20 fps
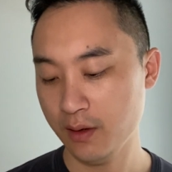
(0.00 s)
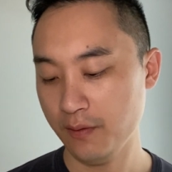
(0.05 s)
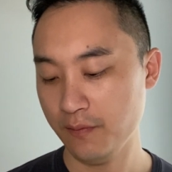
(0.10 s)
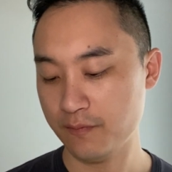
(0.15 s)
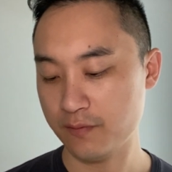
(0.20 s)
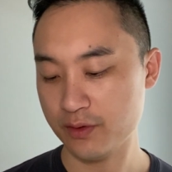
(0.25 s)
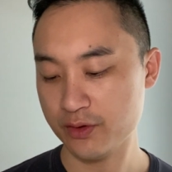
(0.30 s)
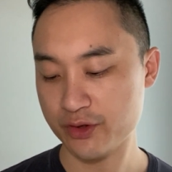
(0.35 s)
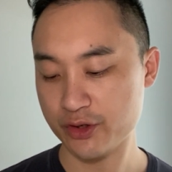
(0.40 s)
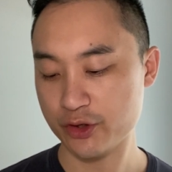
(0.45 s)

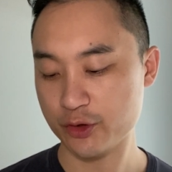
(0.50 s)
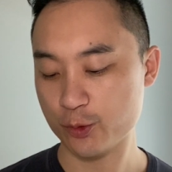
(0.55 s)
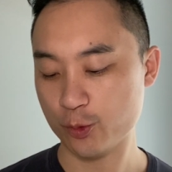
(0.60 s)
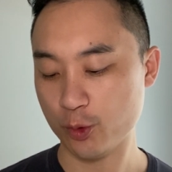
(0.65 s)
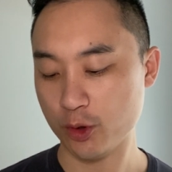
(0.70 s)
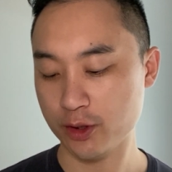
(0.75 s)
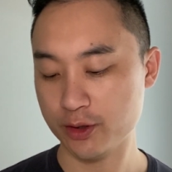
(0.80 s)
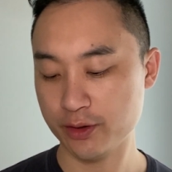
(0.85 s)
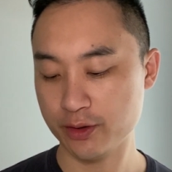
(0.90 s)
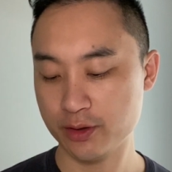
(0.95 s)
verses
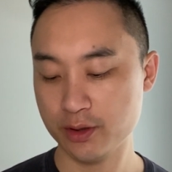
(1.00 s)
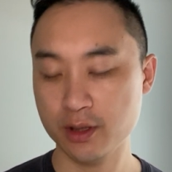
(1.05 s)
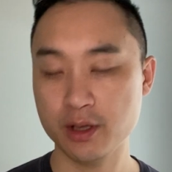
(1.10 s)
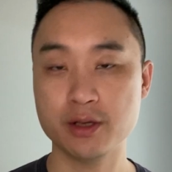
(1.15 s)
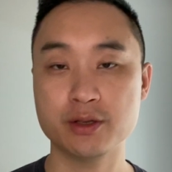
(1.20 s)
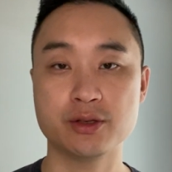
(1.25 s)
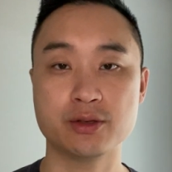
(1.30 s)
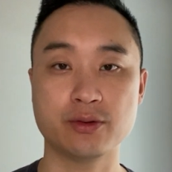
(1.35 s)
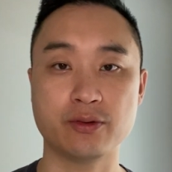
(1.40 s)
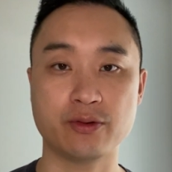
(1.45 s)
1
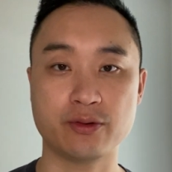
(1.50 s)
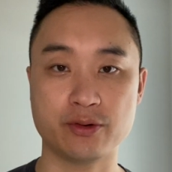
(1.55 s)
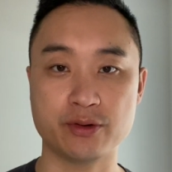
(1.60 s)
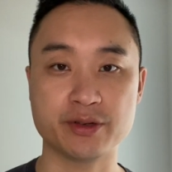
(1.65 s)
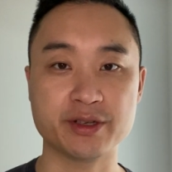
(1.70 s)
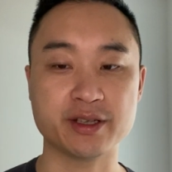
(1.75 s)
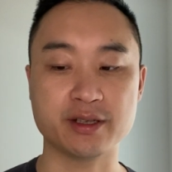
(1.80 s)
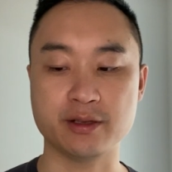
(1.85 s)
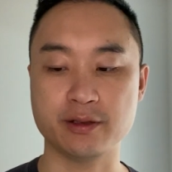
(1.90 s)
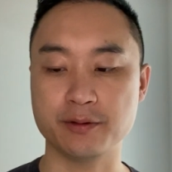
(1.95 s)
to
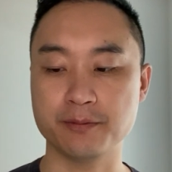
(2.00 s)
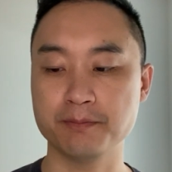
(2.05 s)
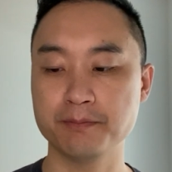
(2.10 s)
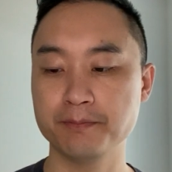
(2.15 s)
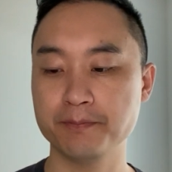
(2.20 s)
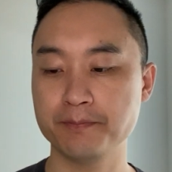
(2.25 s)
13.